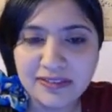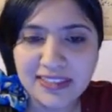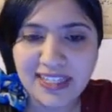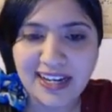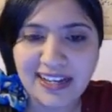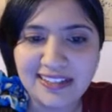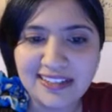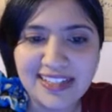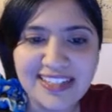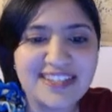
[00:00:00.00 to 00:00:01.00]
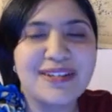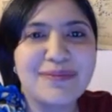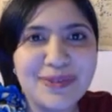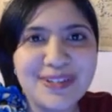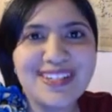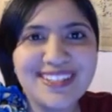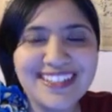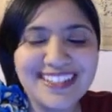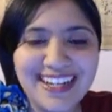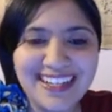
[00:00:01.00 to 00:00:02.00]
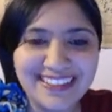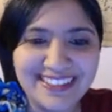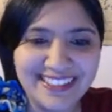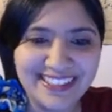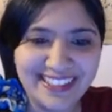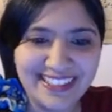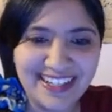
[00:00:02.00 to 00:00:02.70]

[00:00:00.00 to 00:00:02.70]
Yeah, that's actually a pretty good analogy.